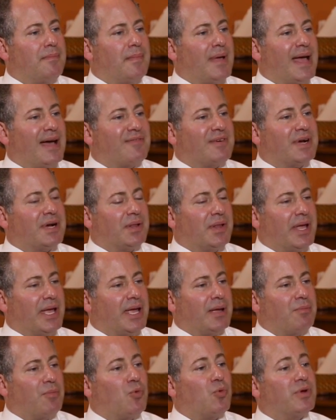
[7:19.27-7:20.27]
have a
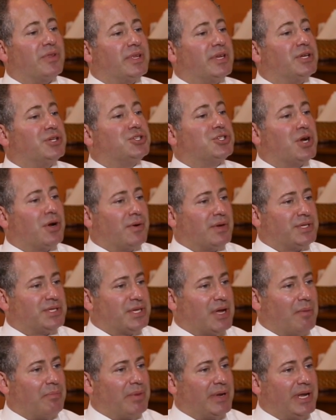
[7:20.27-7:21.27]
claim with an insurance
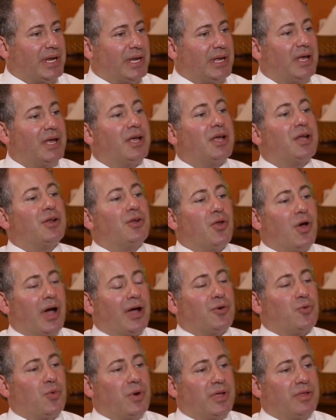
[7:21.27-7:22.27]
company,
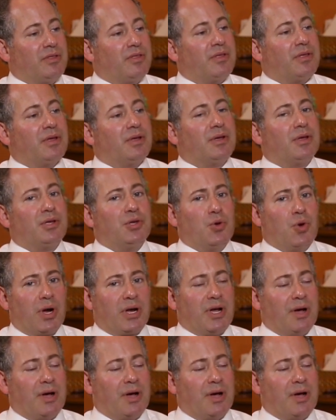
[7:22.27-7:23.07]
not with your